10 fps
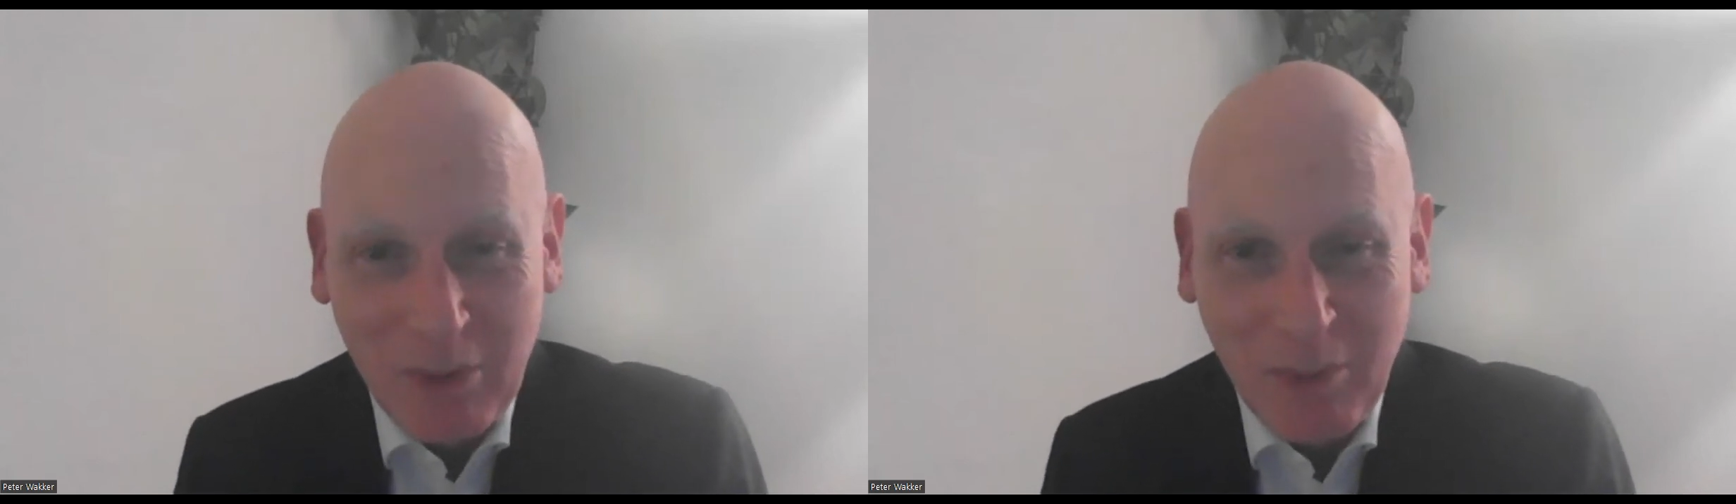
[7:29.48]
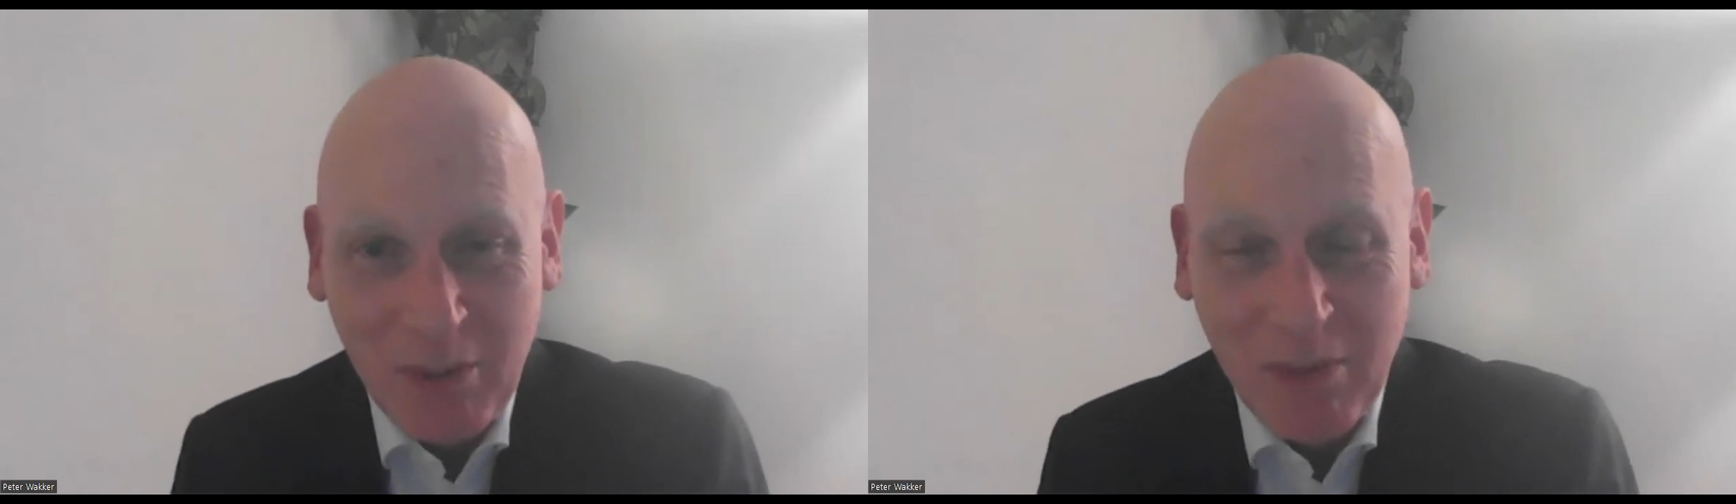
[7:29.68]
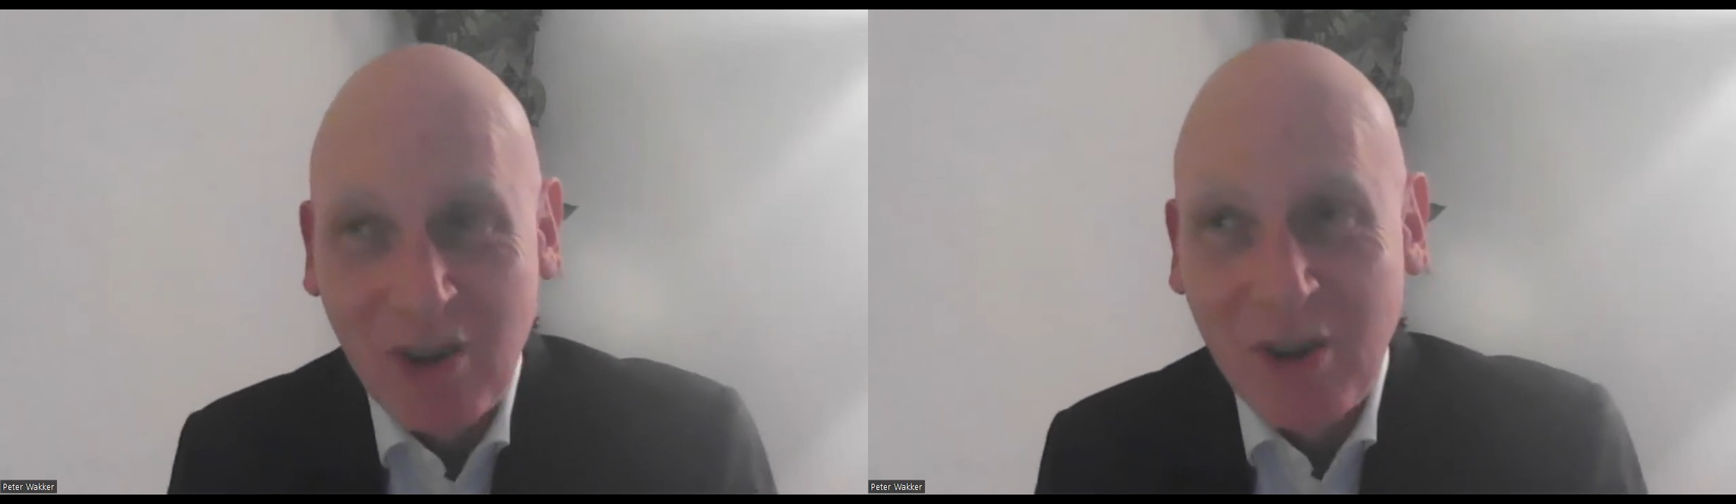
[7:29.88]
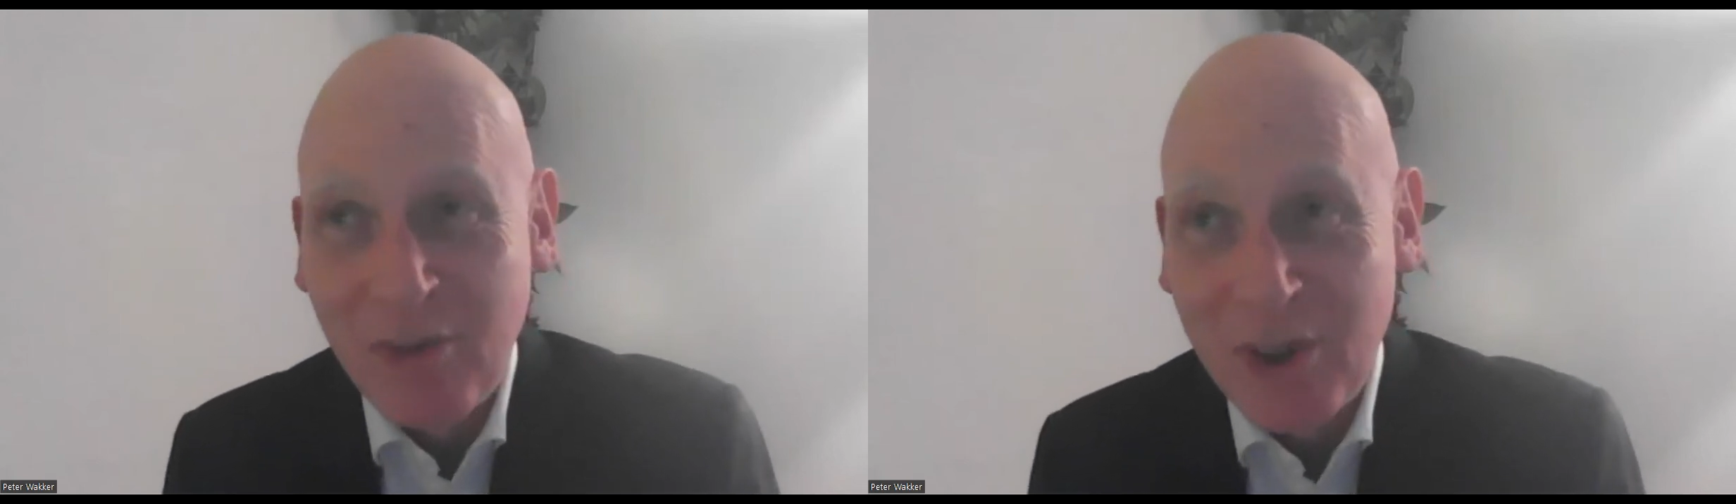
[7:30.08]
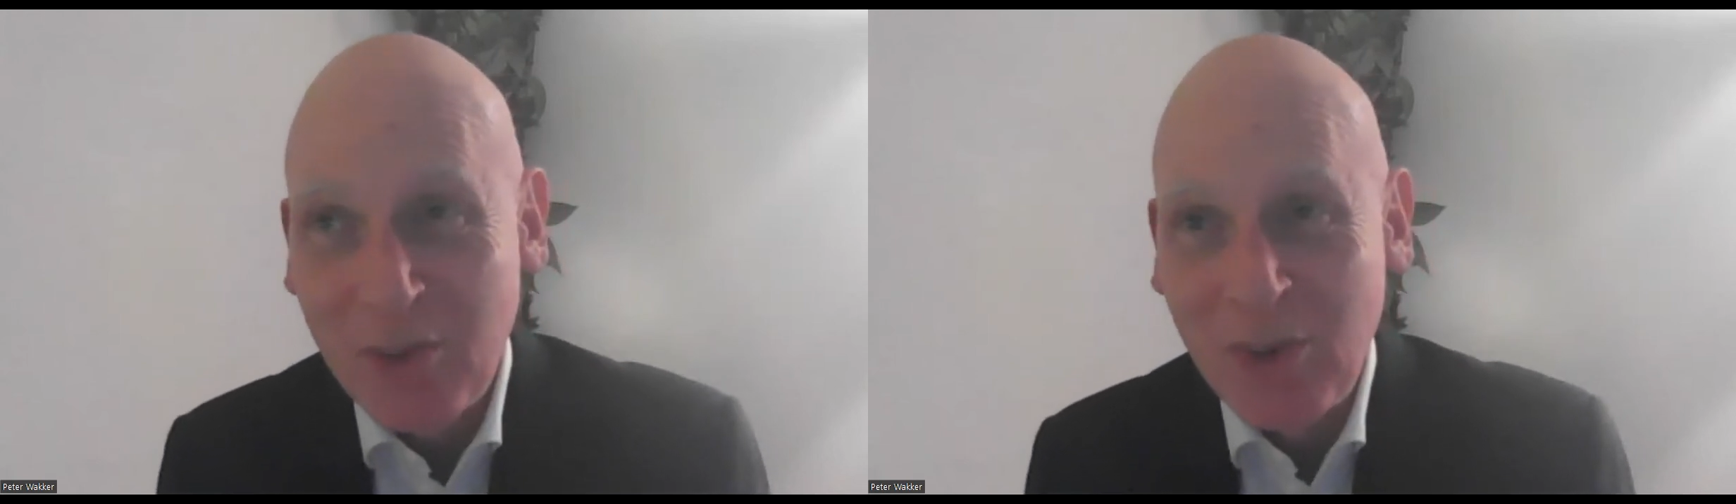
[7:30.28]
primarily
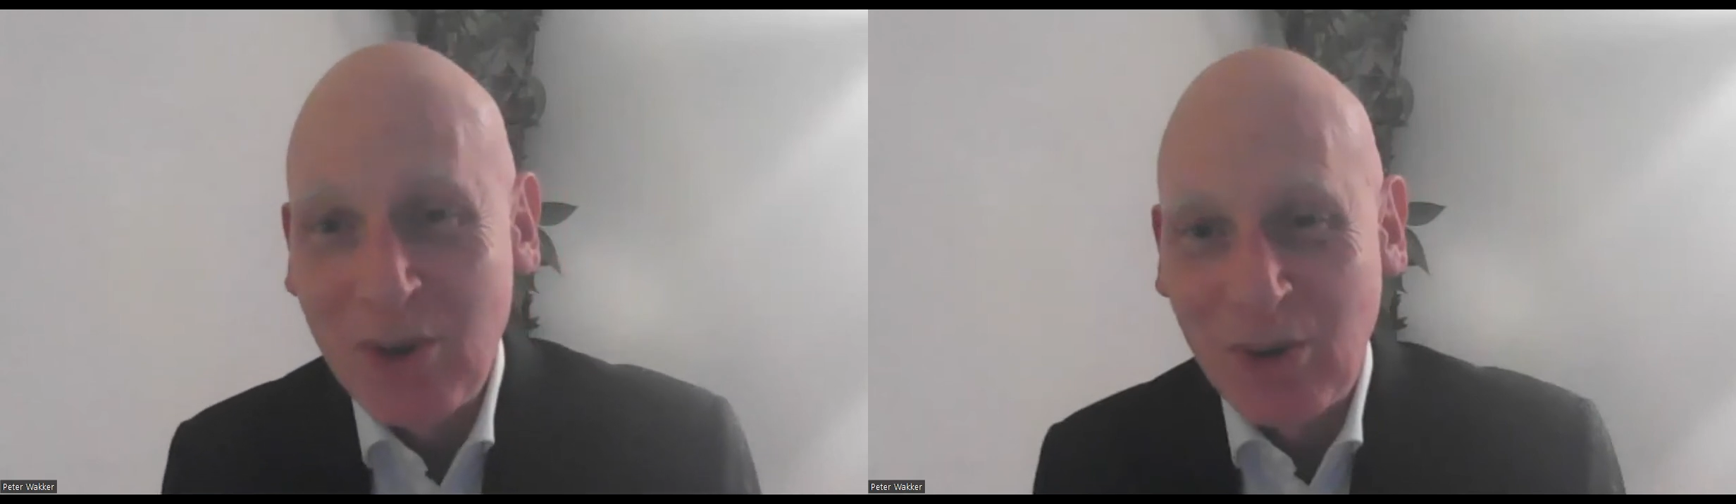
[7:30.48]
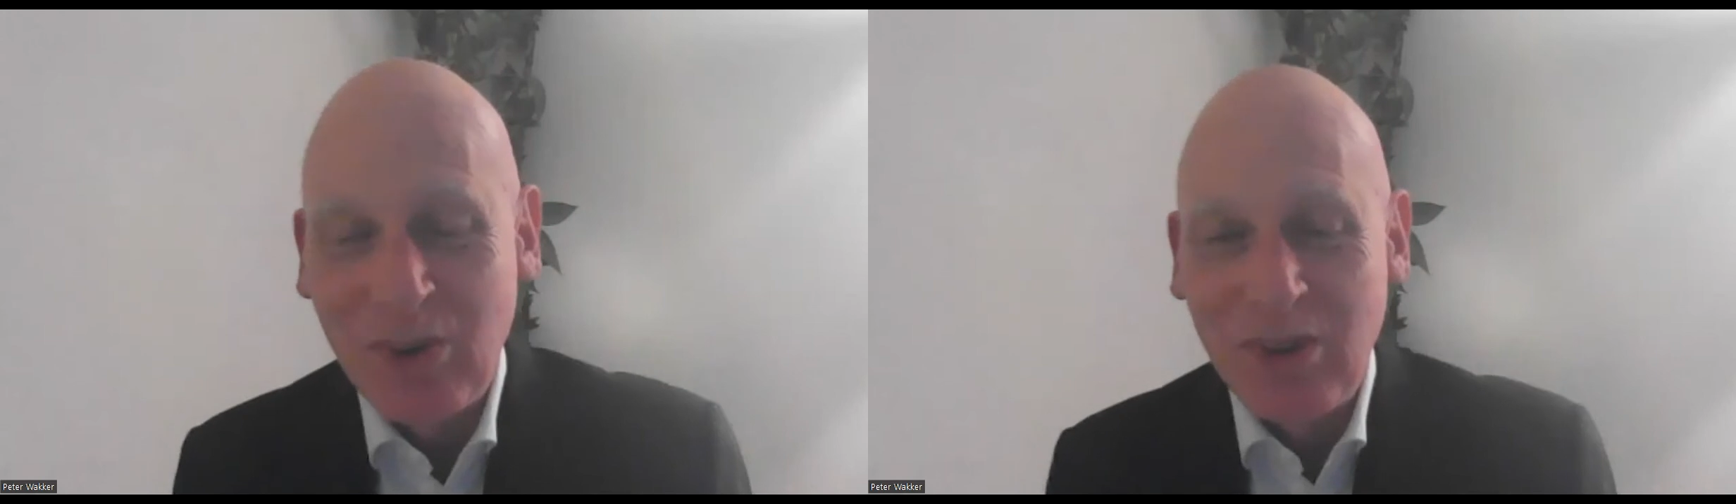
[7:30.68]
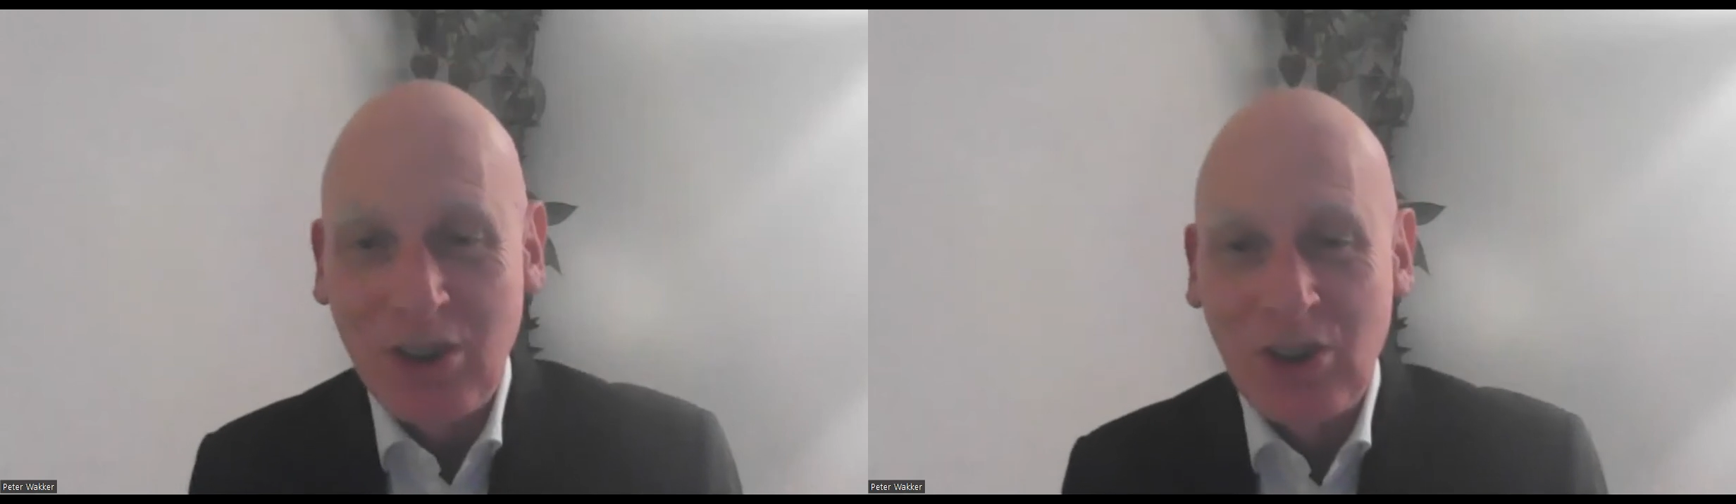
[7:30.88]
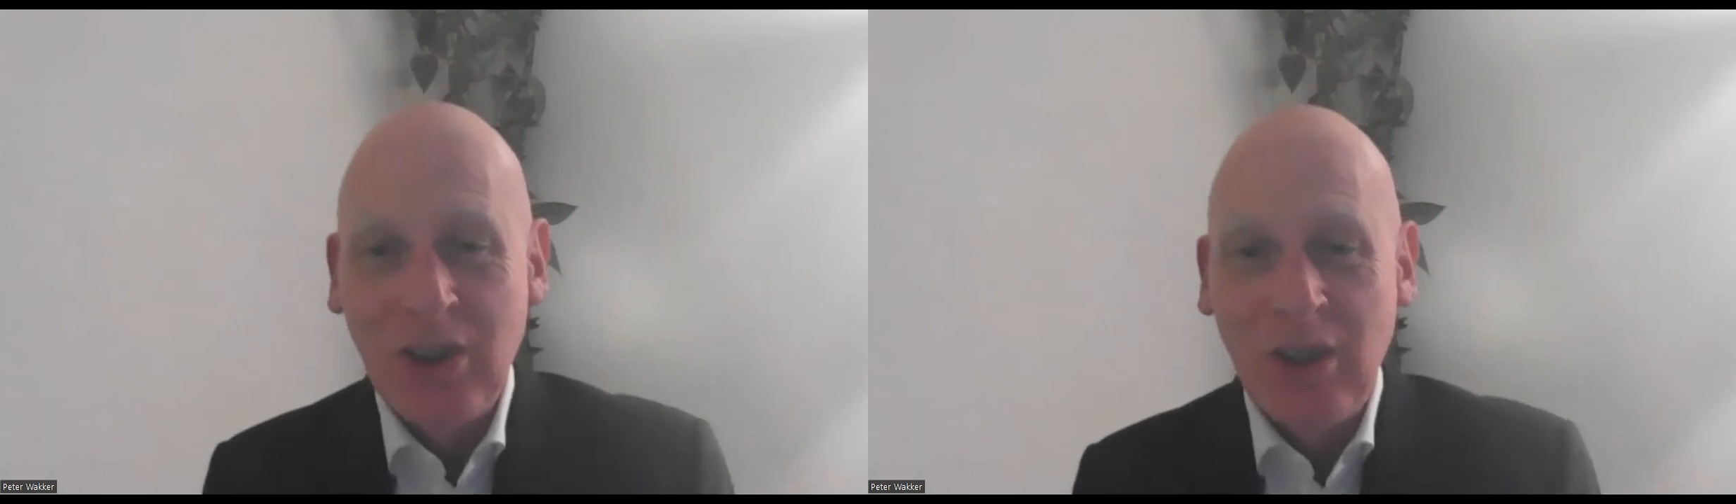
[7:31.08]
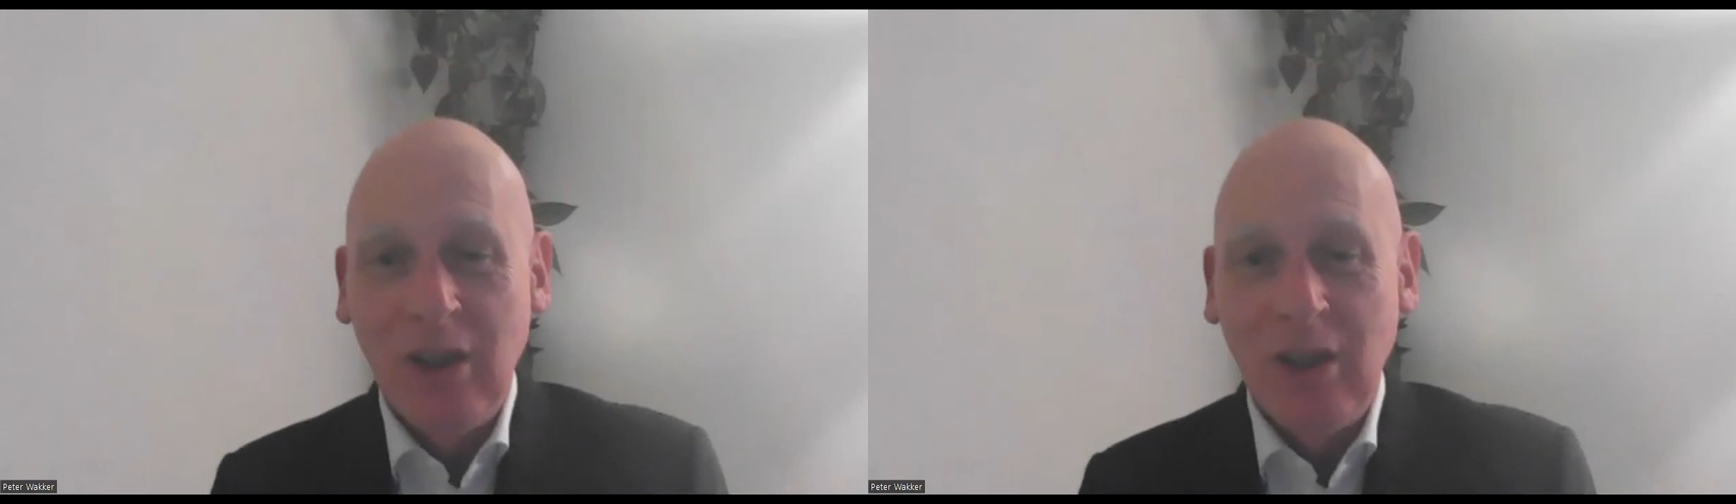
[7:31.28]
for his work on nudge.